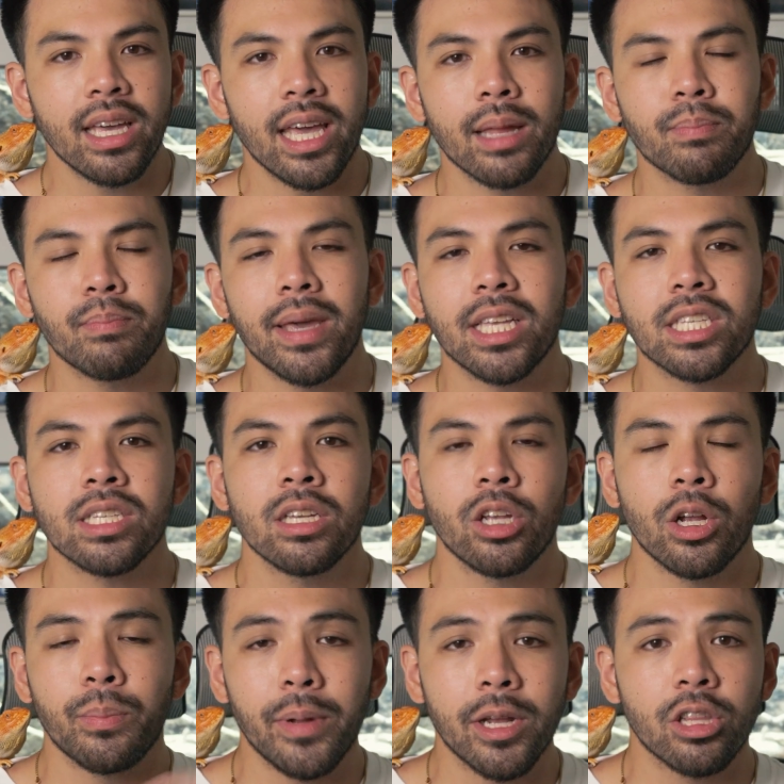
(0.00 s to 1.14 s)
it makes
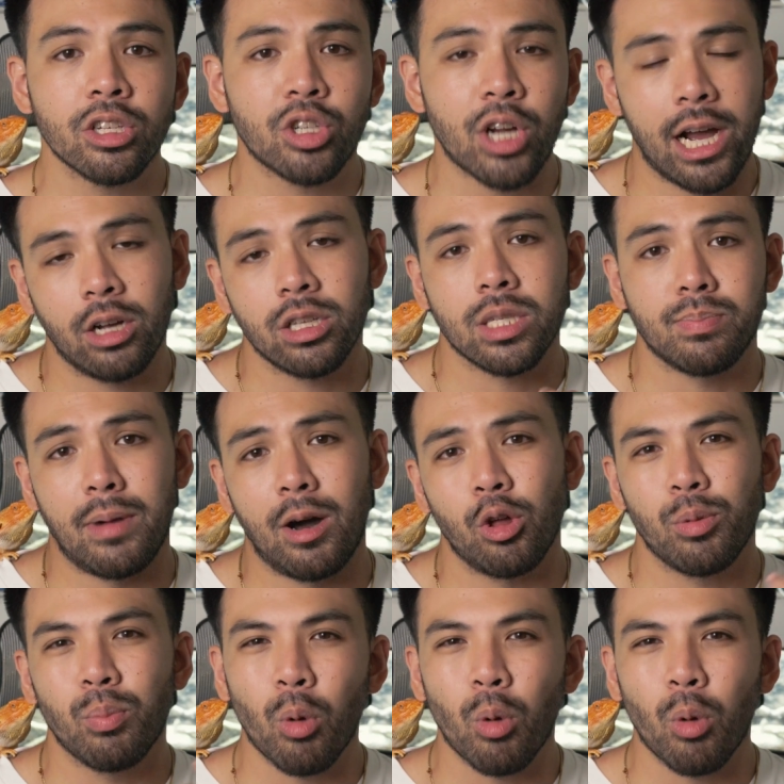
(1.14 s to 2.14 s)
your bearded dragon's mouth